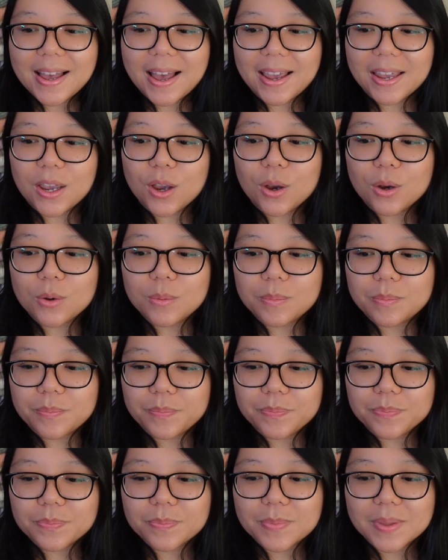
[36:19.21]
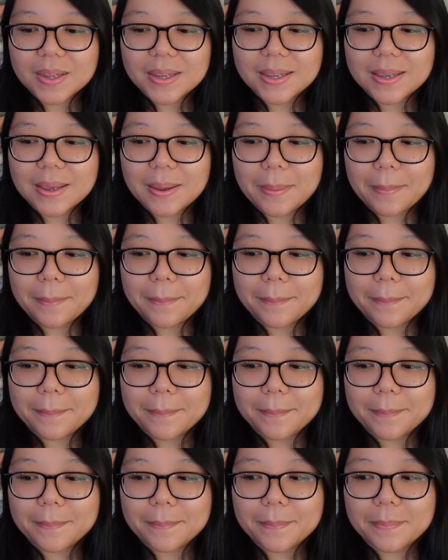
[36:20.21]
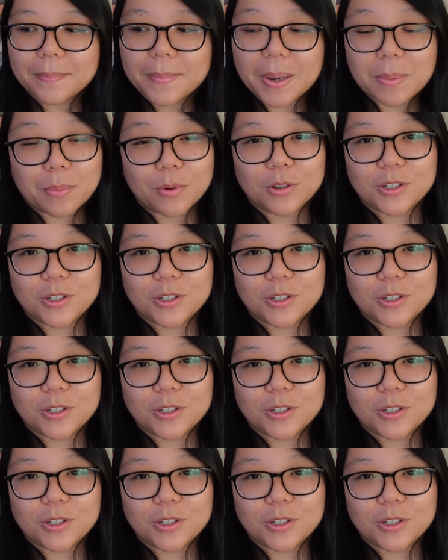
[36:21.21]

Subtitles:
I hope my